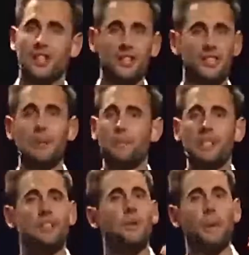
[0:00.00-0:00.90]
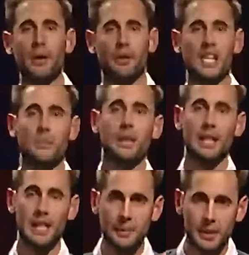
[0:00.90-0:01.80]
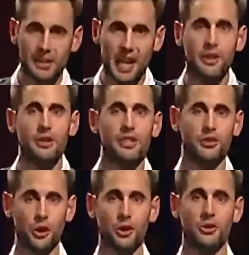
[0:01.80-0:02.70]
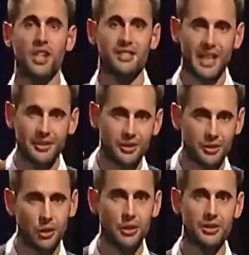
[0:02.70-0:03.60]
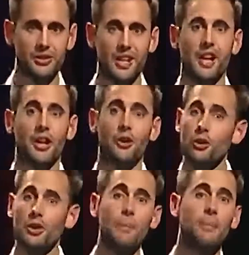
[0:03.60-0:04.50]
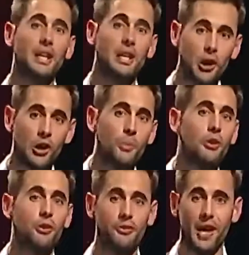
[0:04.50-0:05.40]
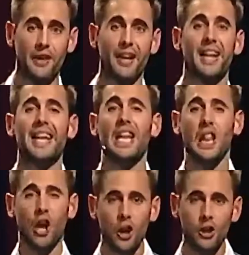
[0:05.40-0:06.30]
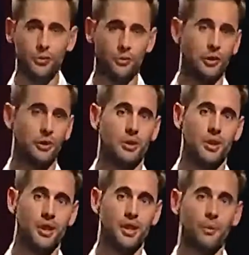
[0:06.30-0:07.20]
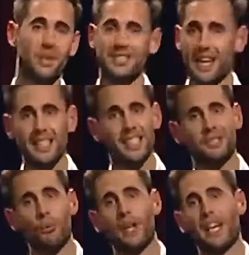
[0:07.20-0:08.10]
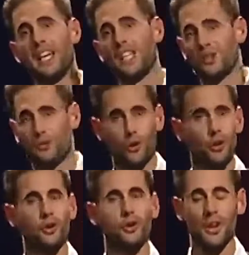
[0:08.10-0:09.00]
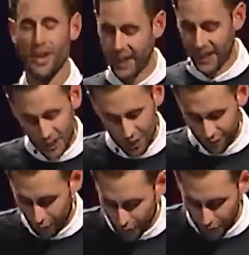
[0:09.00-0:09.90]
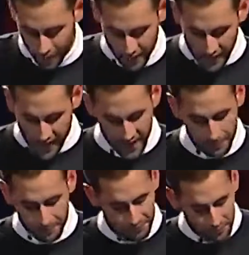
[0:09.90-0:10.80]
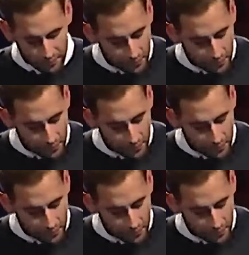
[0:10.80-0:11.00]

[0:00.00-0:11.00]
just simply to be with him. Let me tell you this, church, sons and daughters, you can be alone with your Father. He longs for you. We sung it this morning. He is for you. He is for you. And